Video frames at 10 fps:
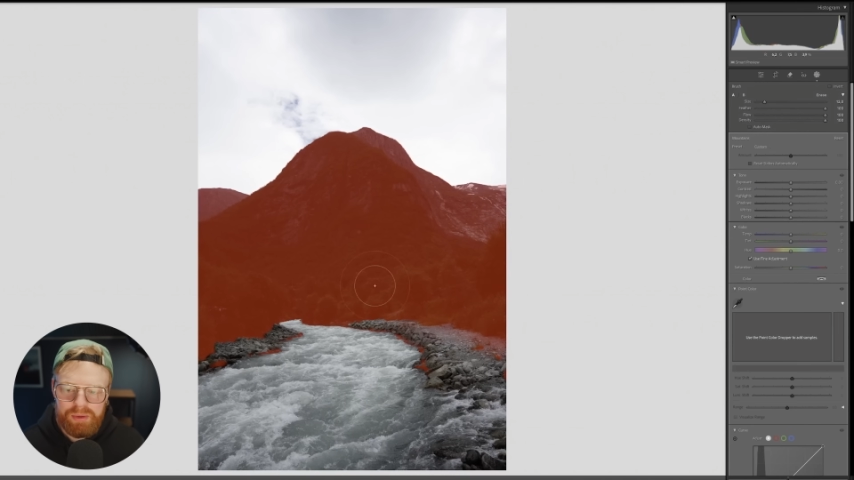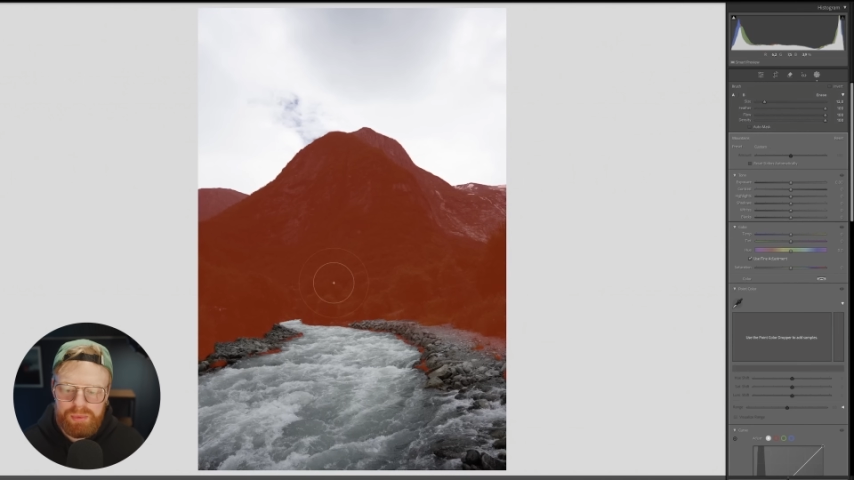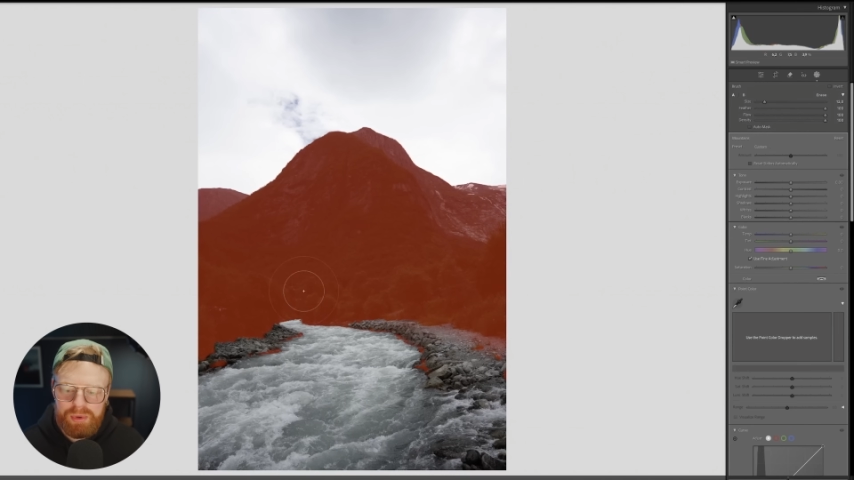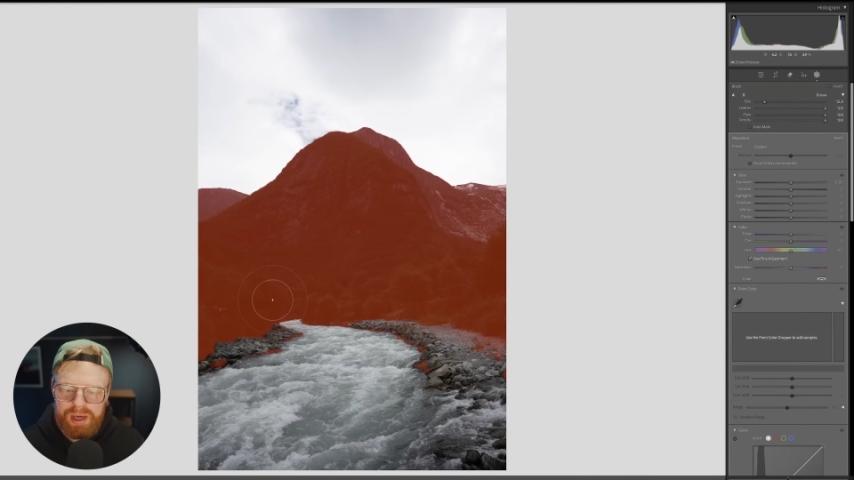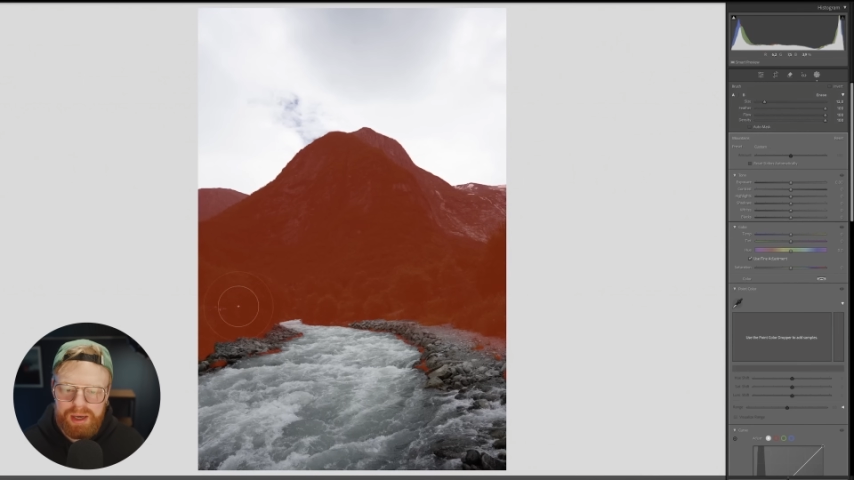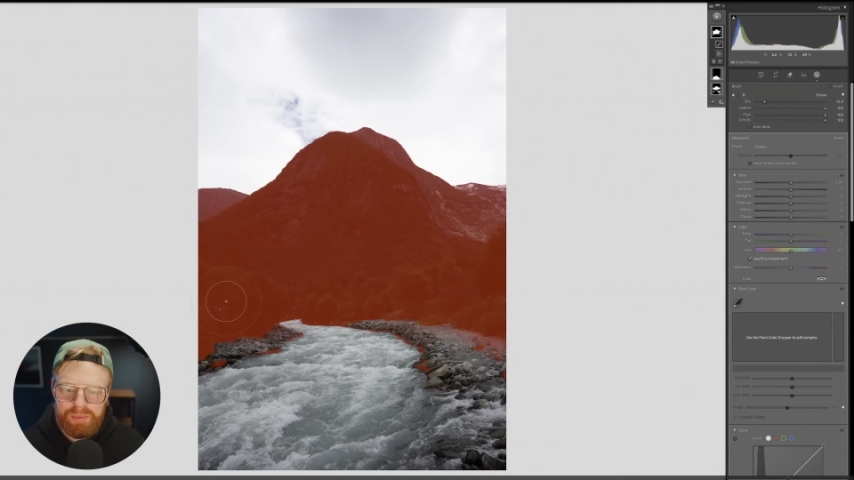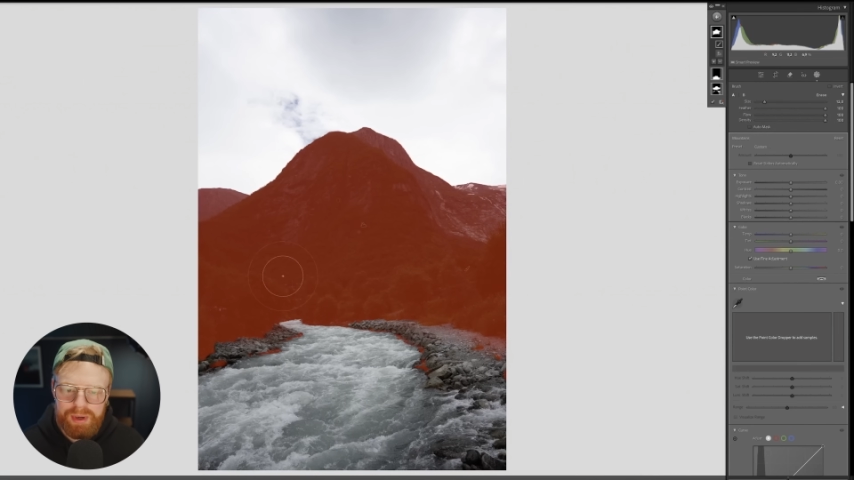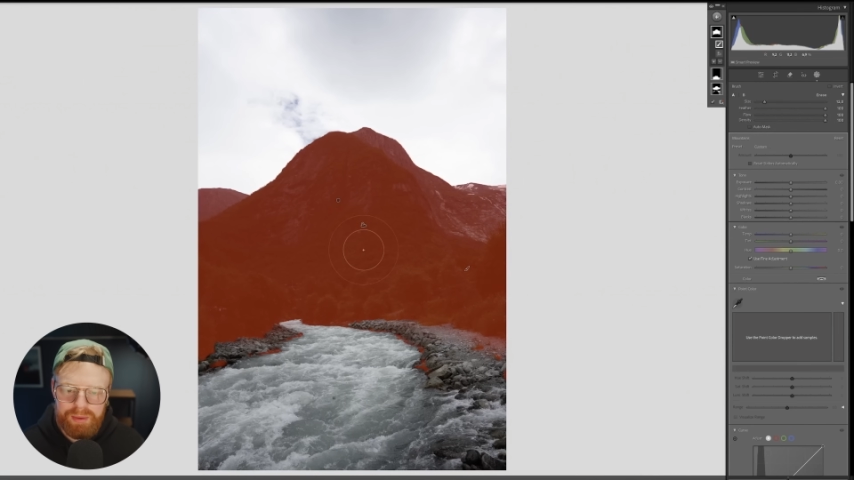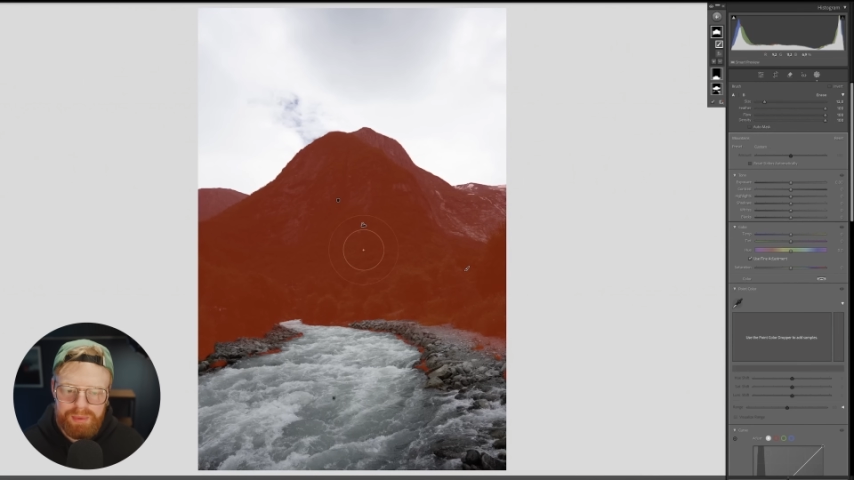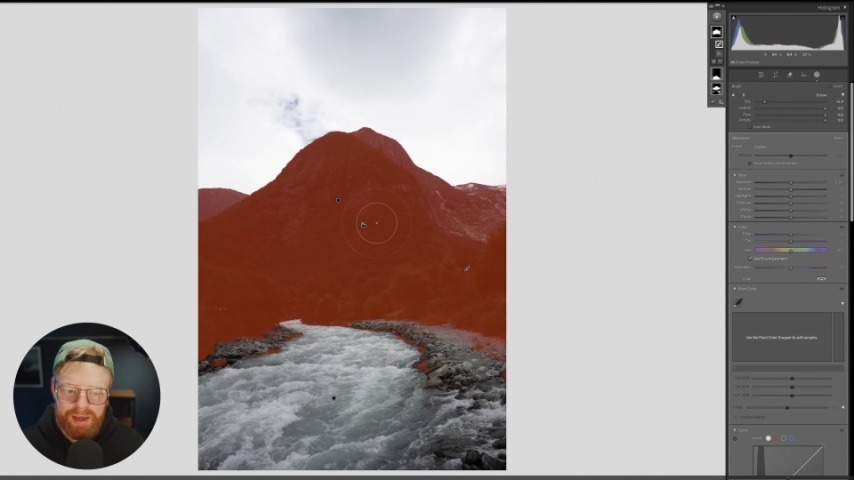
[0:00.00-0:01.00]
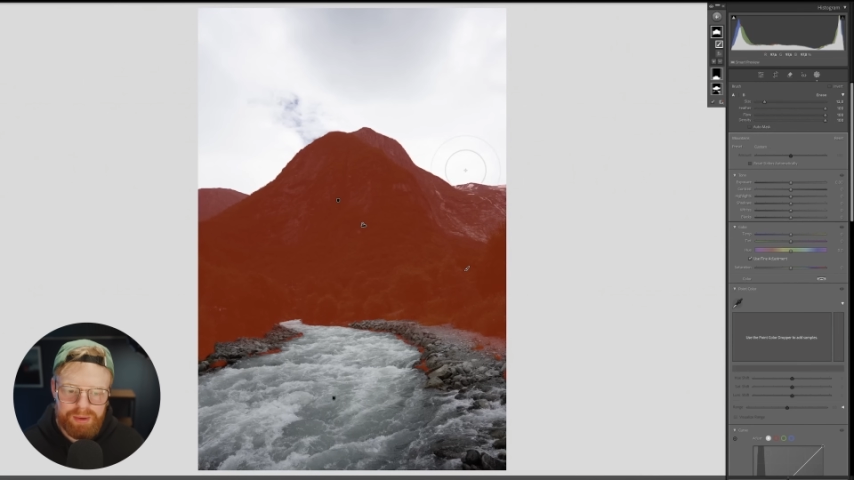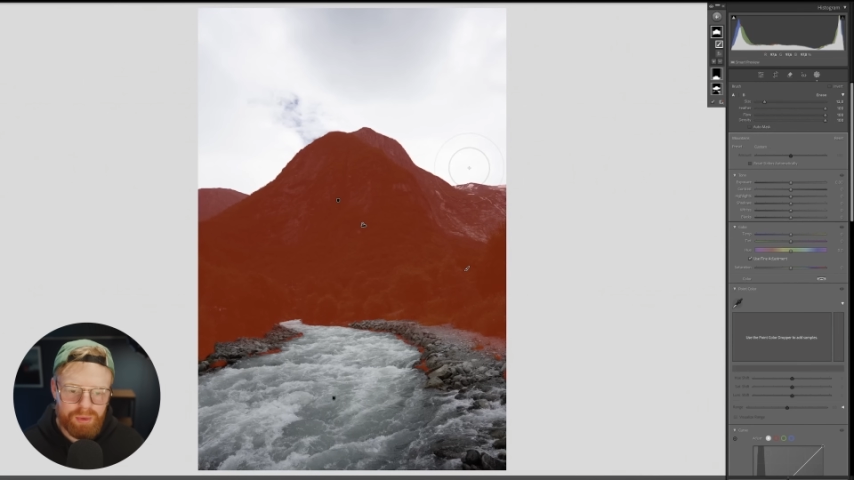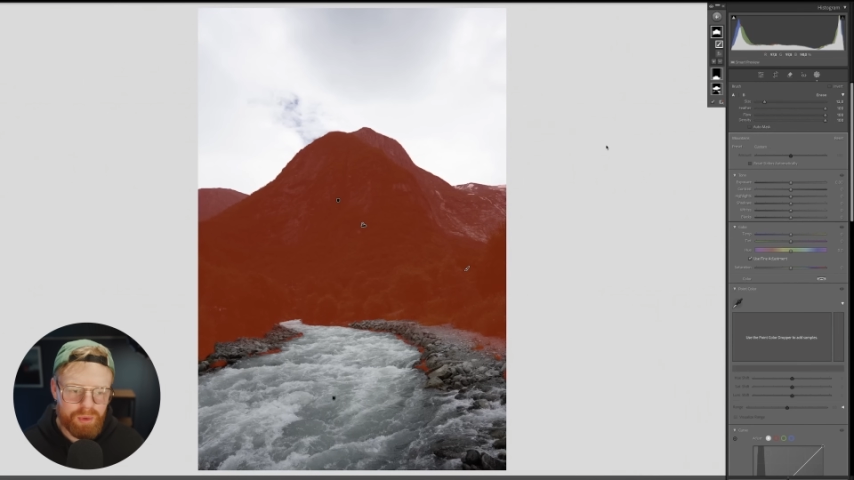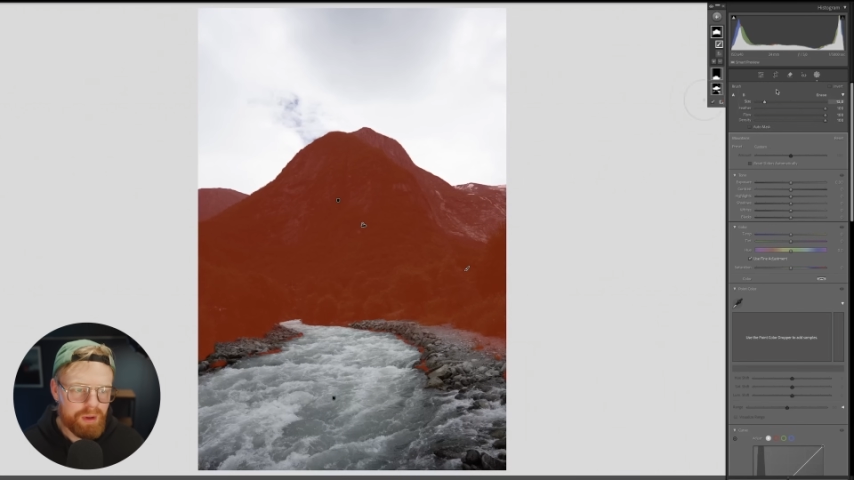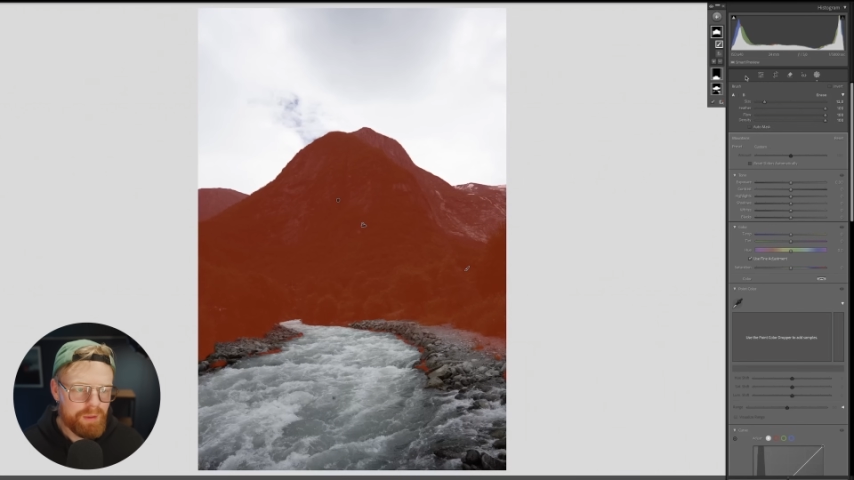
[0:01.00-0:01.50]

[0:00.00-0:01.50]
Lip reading: Really, really, really cool.